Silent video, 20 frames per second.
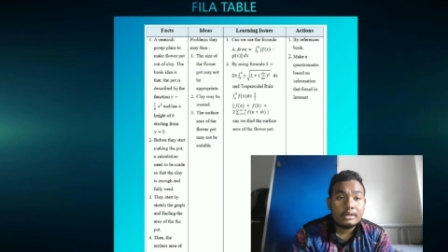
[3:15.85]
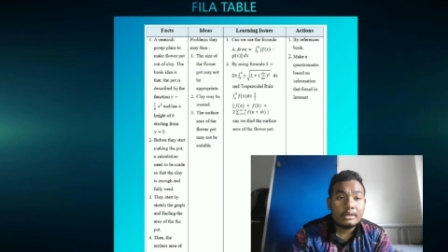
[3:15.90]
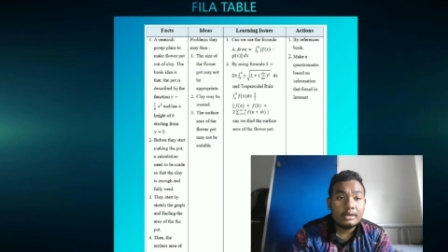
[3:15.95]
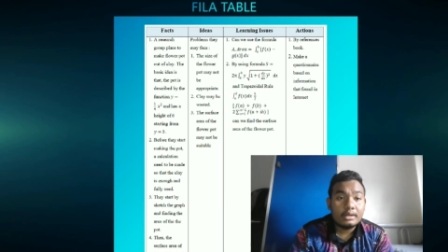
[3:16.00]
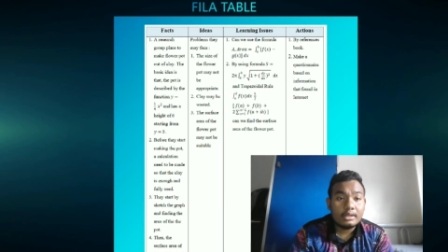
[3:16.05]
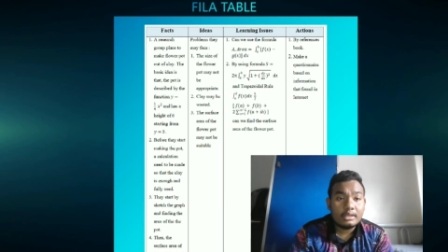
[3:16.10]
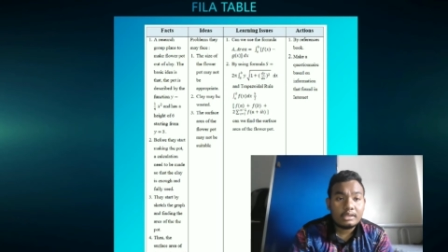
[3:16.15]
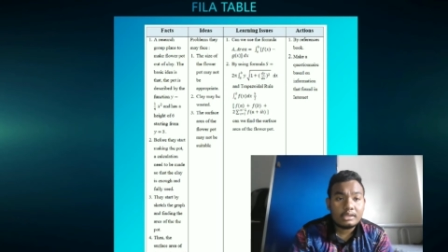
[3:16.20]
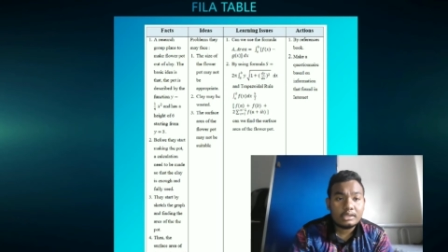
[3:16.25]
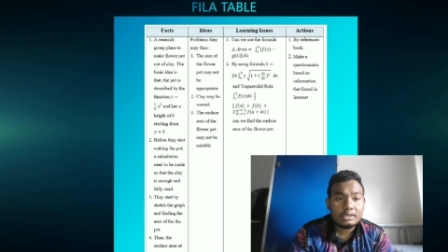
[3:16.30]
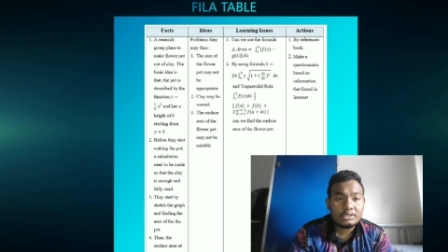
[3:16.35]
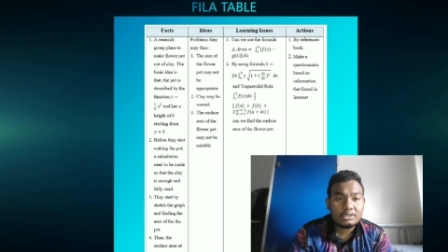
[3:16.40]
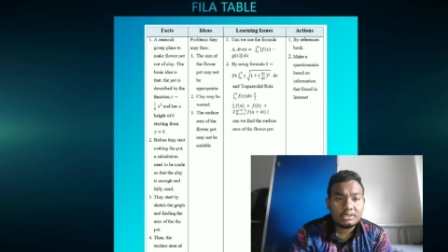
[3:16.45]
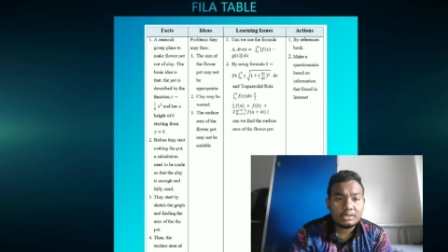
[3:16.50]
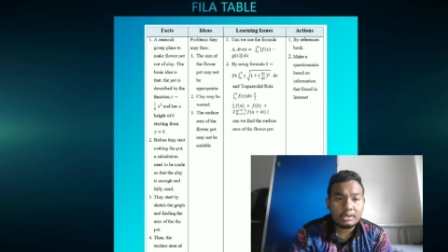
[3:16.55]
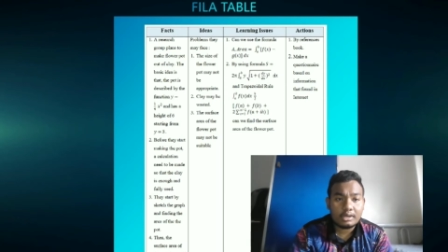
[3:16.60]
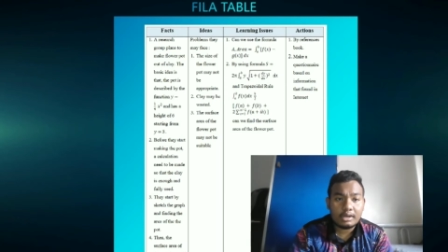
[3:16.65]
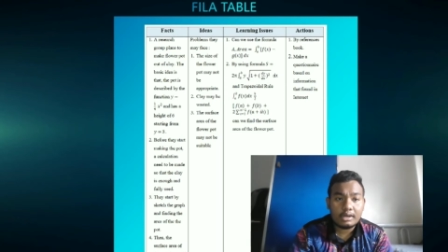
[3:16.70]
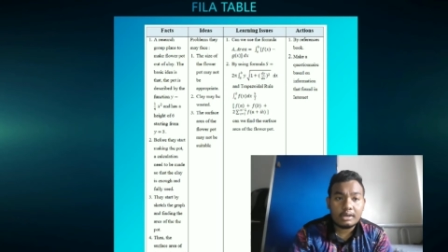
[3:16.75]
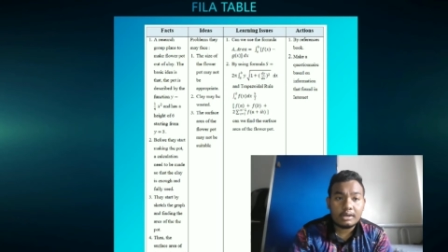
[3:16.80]
a
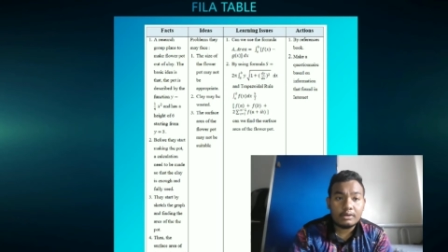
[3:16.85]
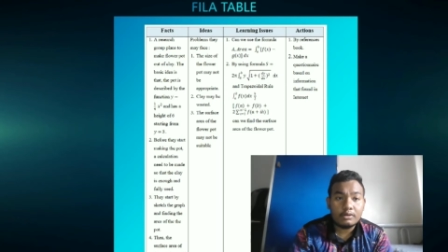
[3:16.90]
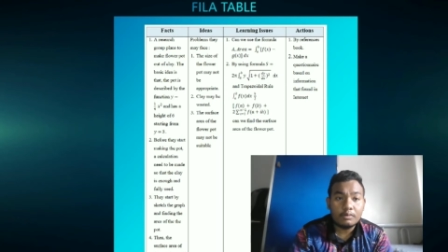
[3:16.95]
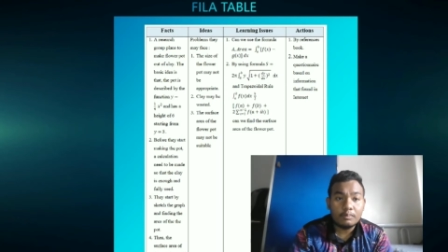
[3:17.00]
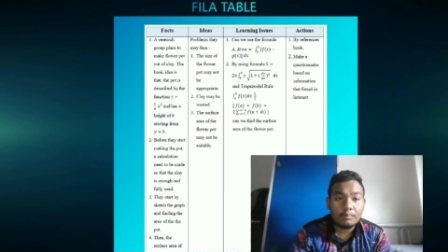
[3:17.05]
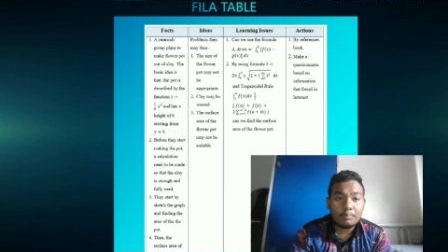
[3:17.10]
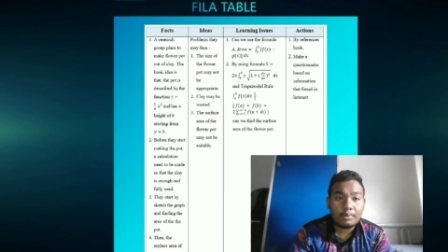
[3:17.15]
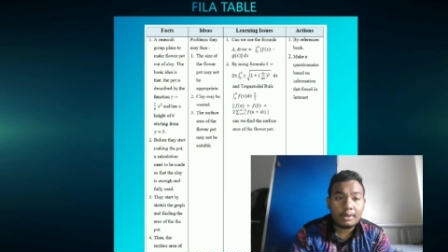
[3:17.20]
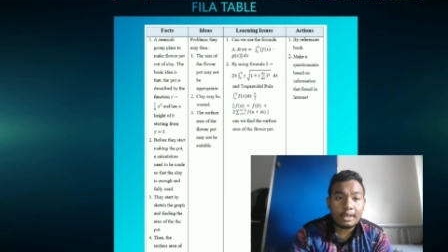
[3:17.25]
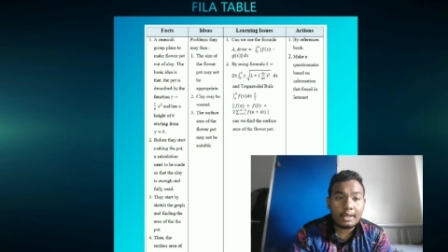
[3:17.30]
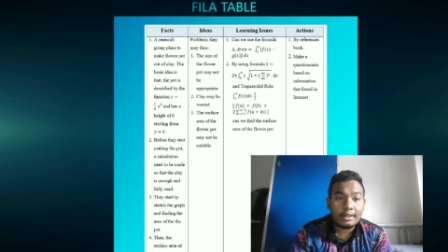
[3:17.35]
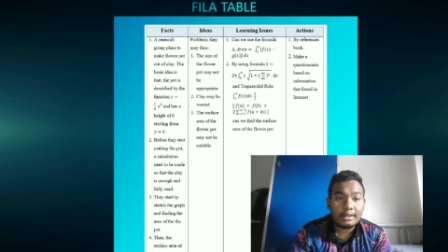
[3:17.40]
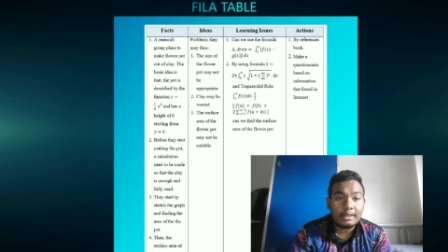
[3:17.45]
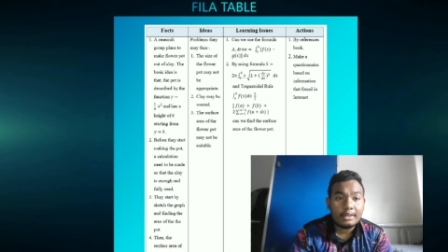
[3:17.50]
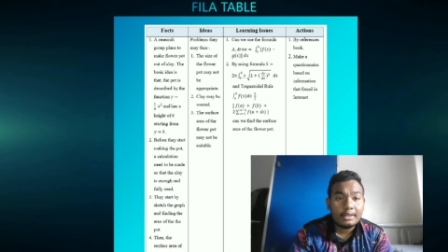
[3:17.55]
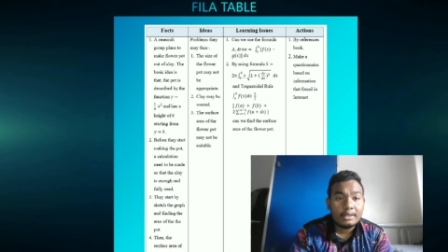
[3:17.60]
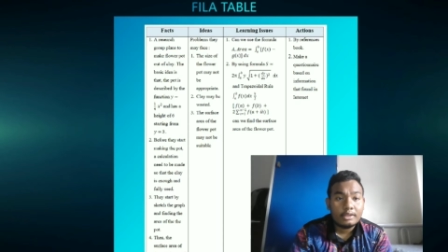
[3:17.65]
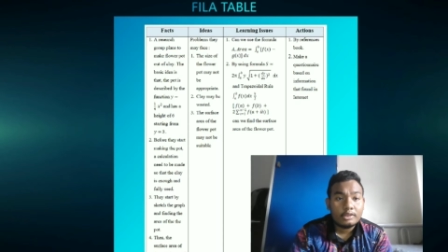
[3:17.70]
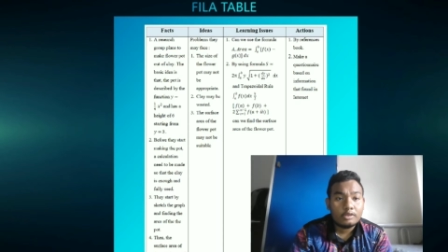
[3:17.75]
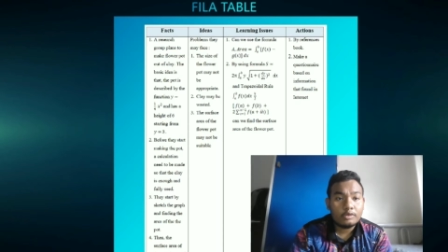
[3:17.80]
research group plan